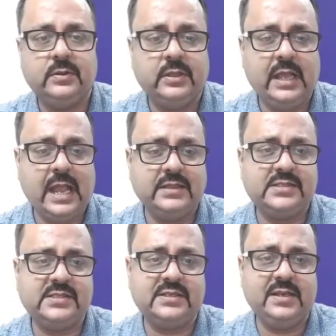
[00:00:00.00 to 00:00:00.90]
And this
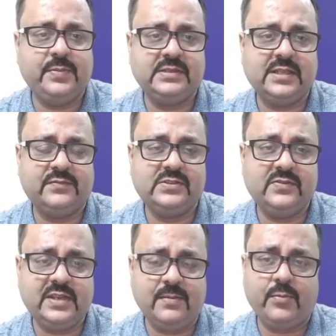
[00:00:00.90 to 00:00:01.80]
is the gripping surface.
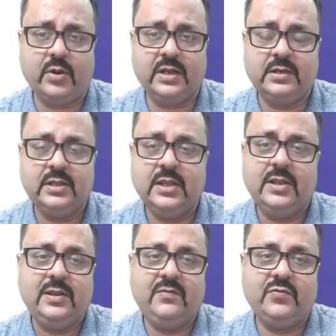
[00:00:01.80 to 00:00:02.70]
Very important.
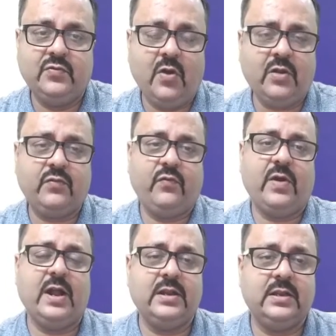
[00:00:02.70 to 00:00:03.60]
You do not
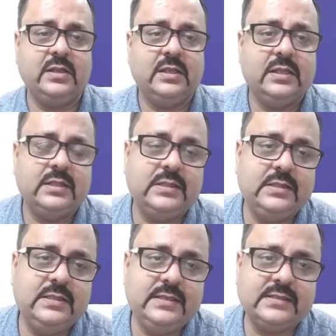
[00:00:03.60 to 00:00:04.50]
want
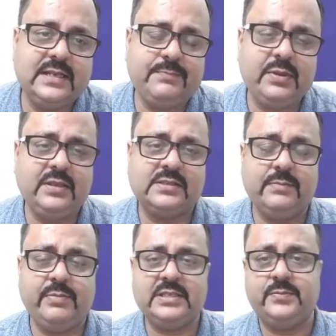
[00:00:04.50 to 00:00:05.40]
the
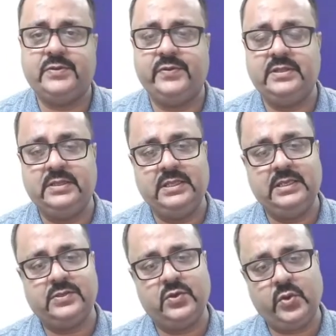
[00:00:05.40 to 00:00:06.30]
slippage between the
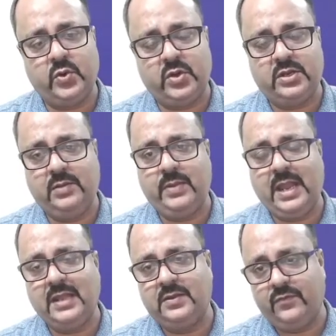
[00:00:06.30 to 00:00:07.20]
sonotrode tip
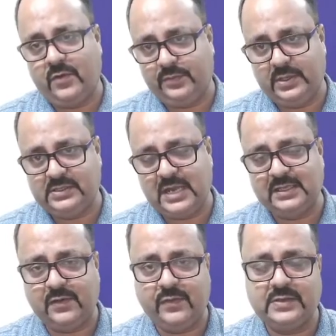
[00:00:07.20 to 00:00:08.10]
and the workpiece.
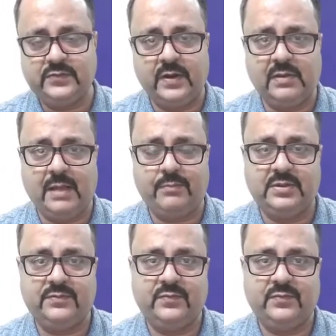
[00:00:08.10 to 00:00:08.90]
Otherwise, what will happen?